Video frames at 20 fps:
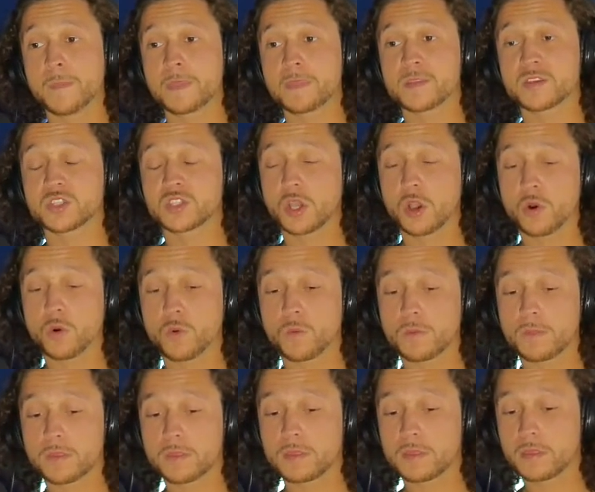So
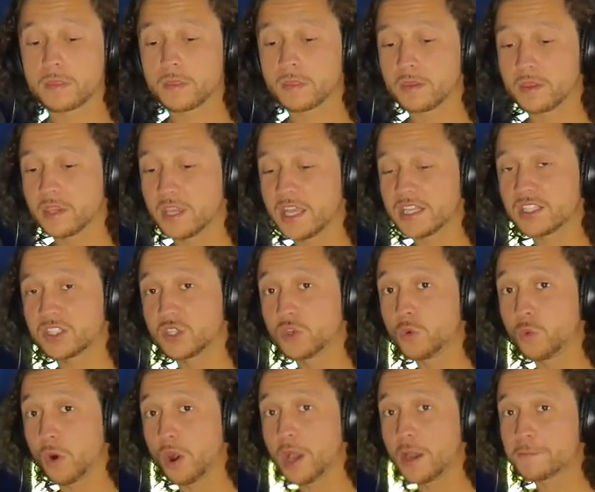it's
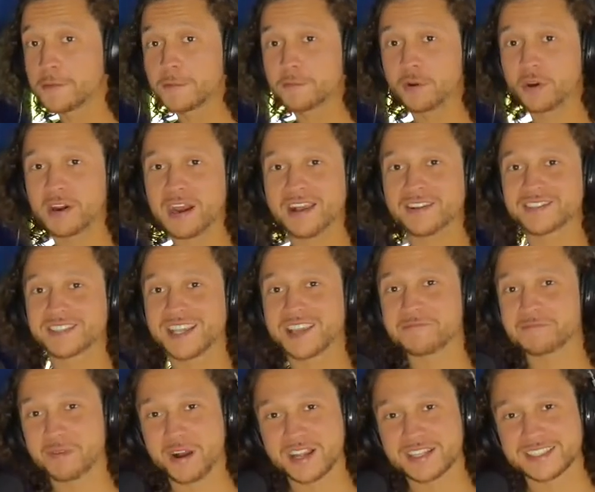2-1. People are now
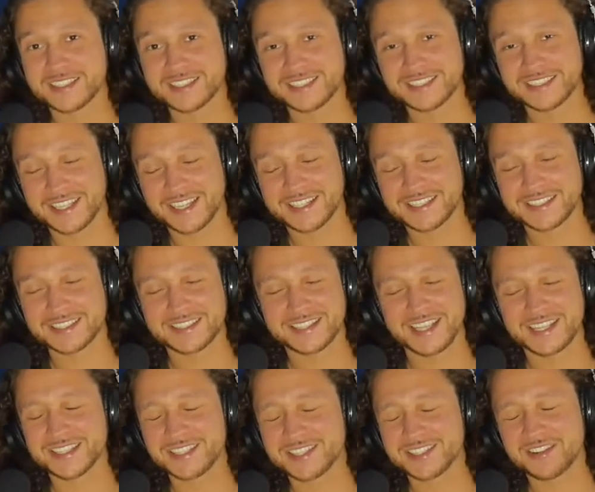saying Bucks in 6.
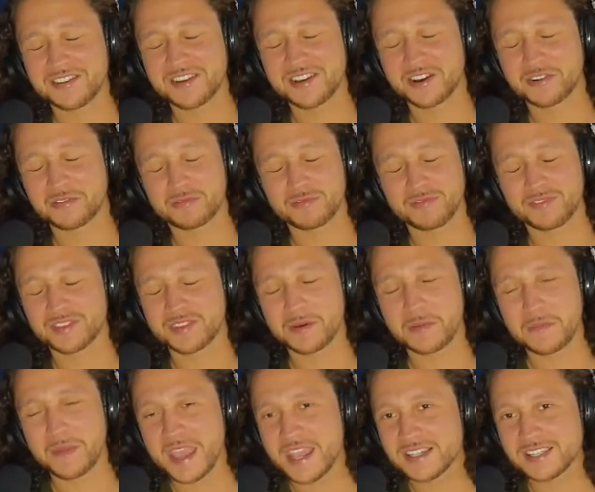Like, just the
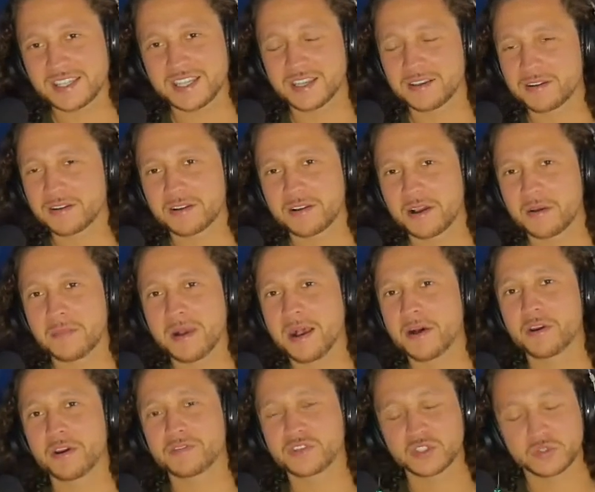amazing
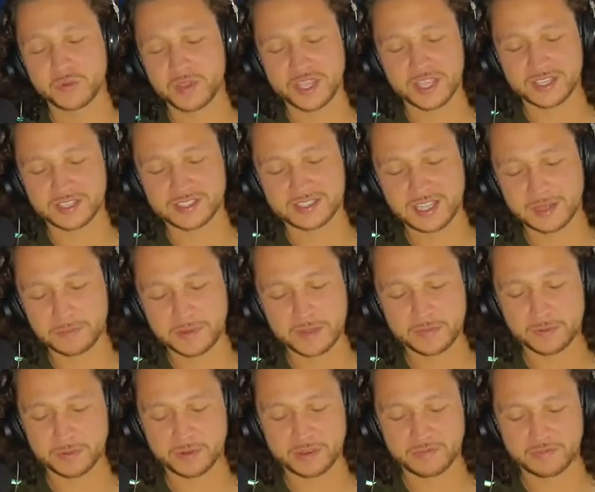amount of swings that
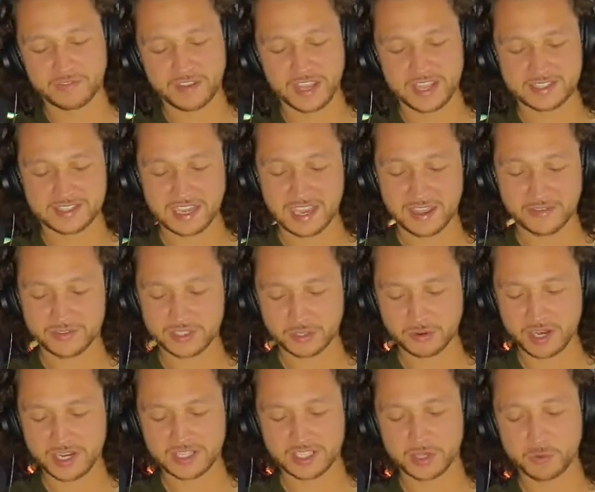people and fans have is
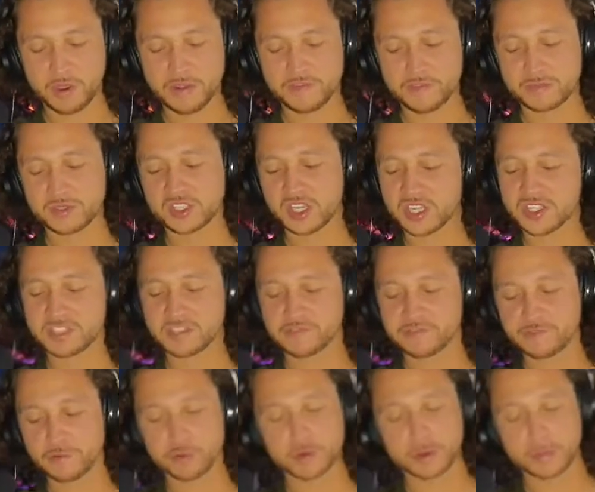crazy. It went from Suns in
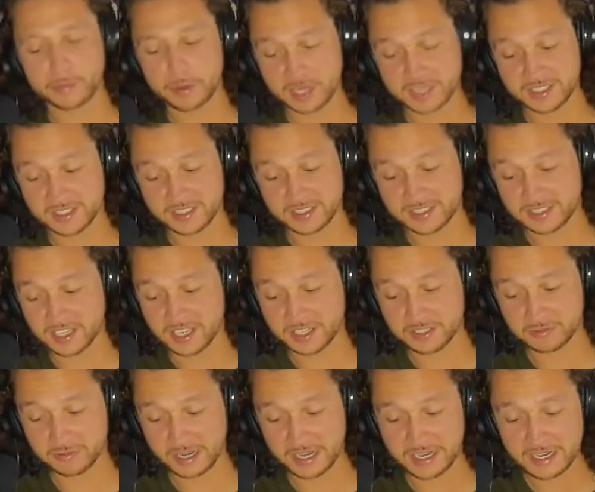4 to Bucks in
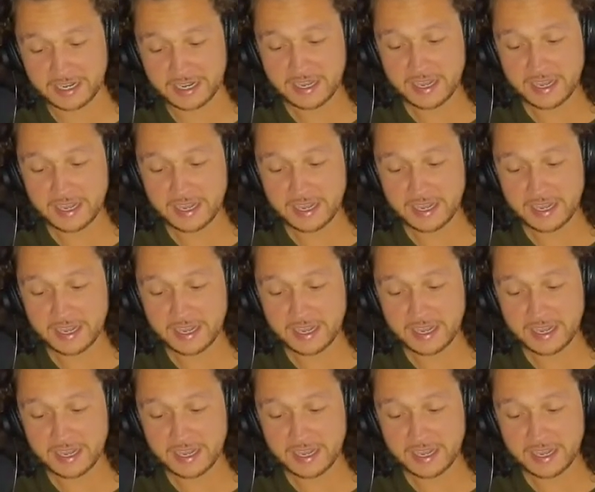6, right?